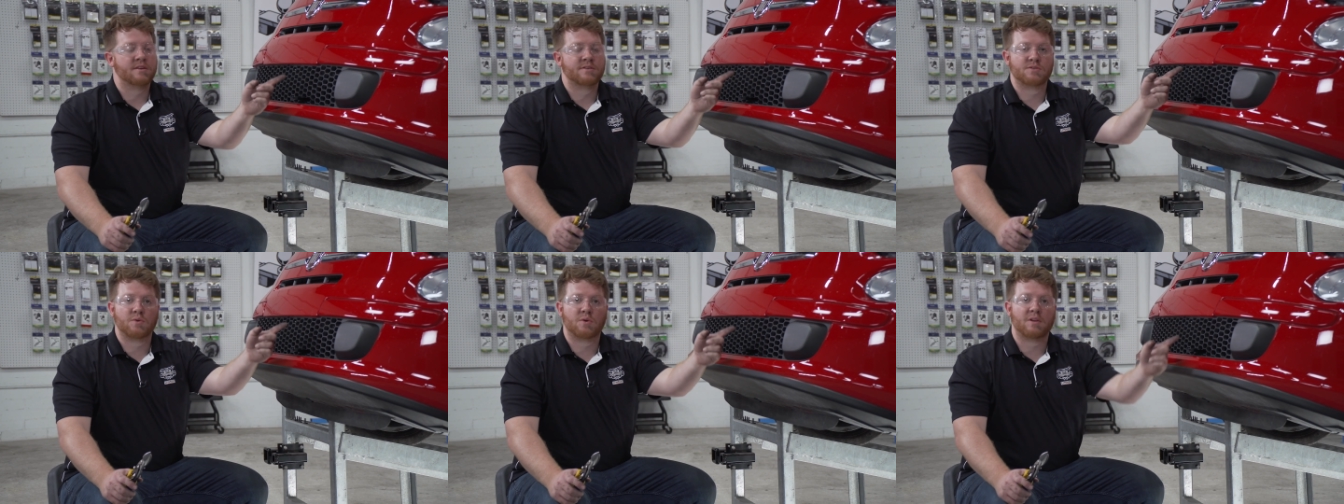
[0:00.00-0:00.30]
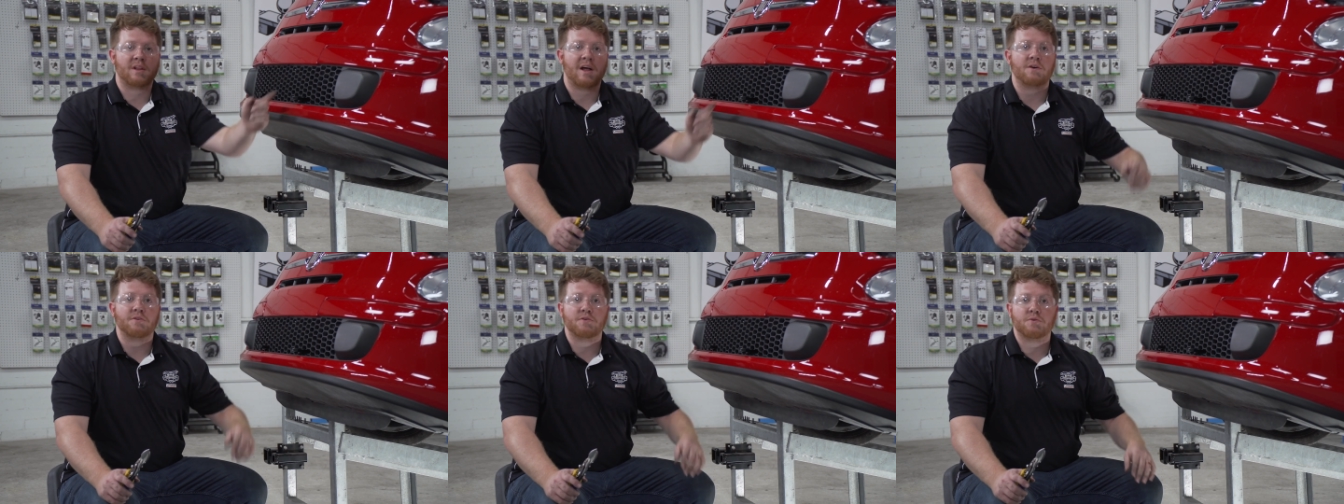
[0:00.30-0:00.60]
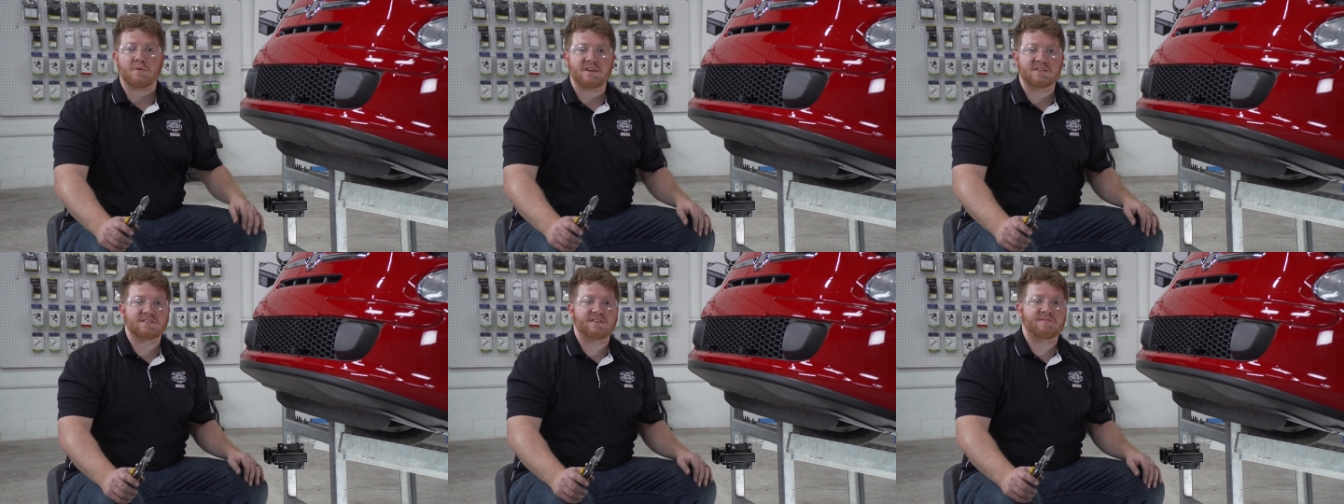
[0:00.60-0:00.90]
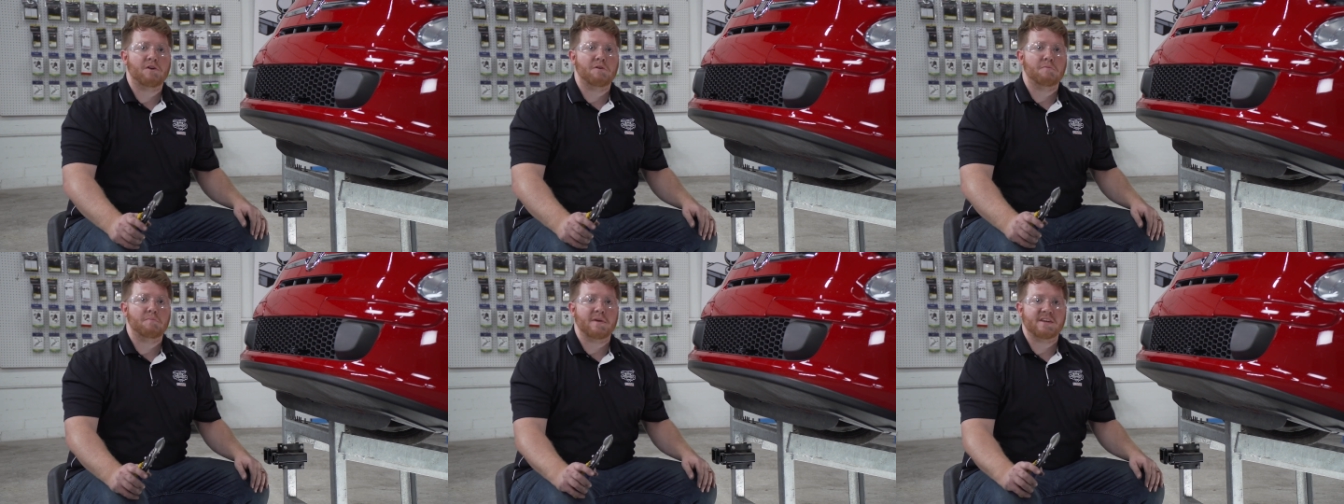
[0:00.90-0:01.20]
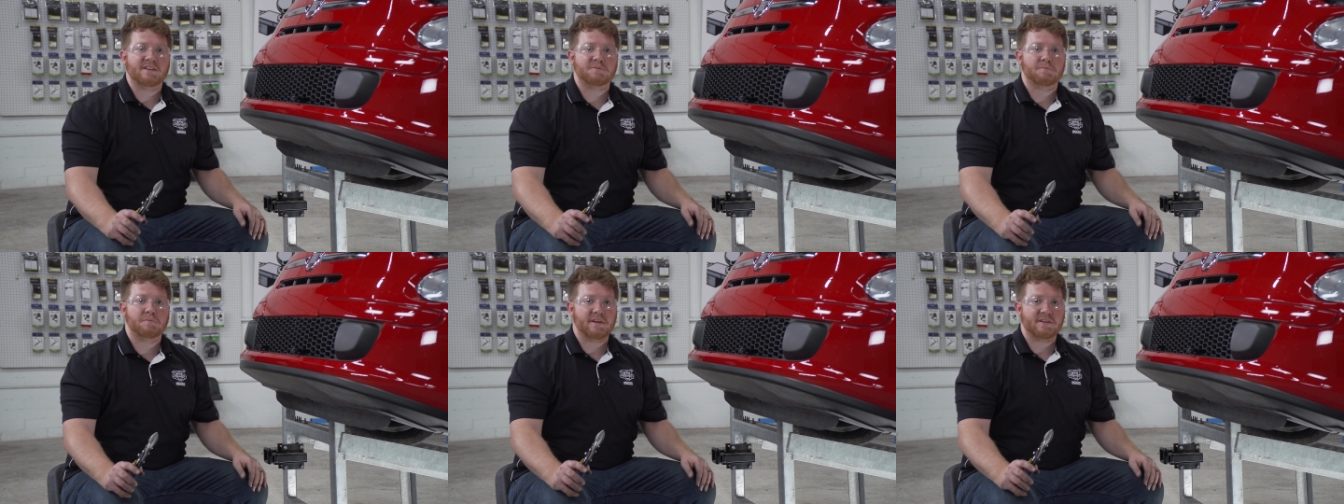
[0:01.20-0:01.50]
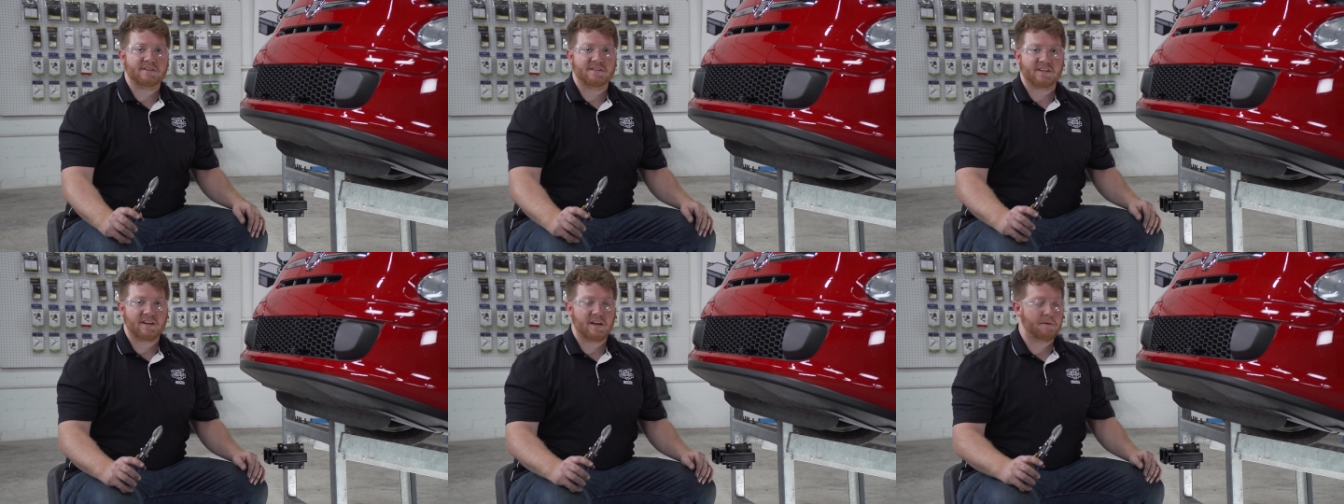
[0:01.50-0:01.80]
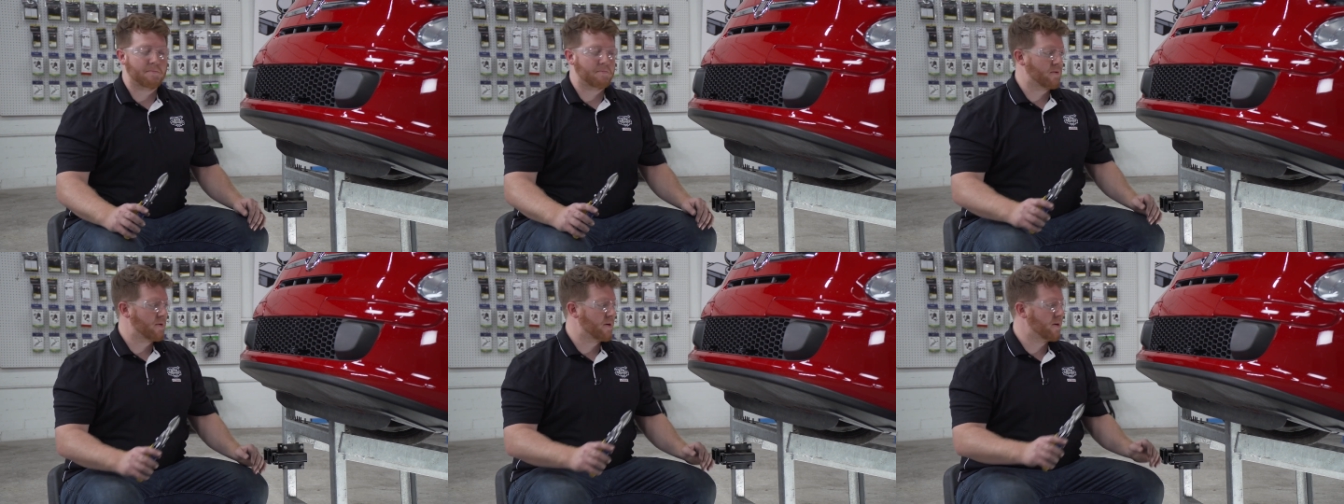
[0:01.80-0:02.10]
to allow the rest of our base plate to
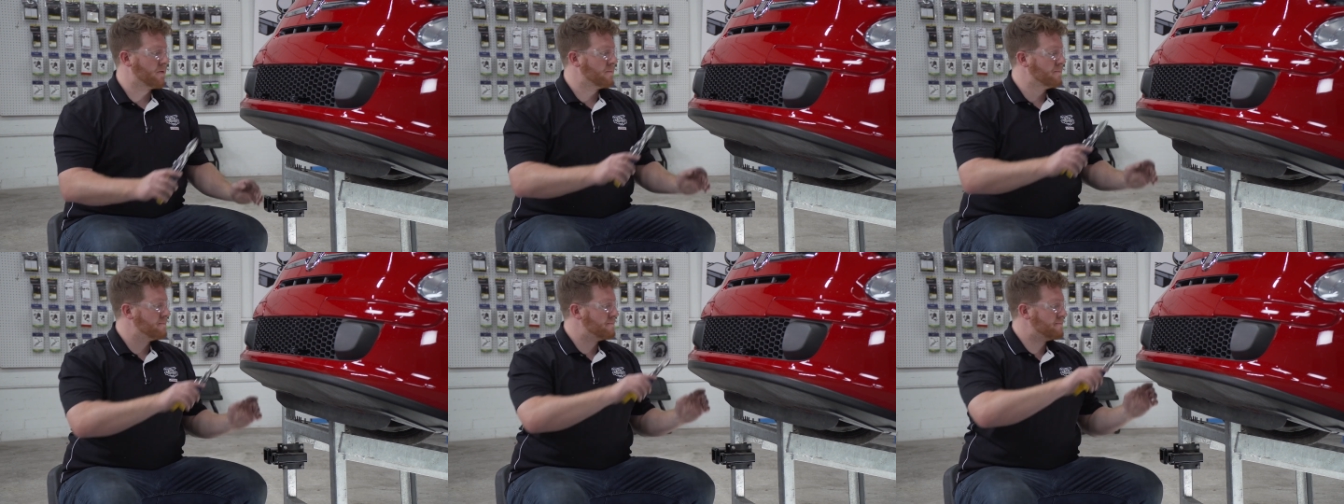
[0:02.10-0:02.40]
come through.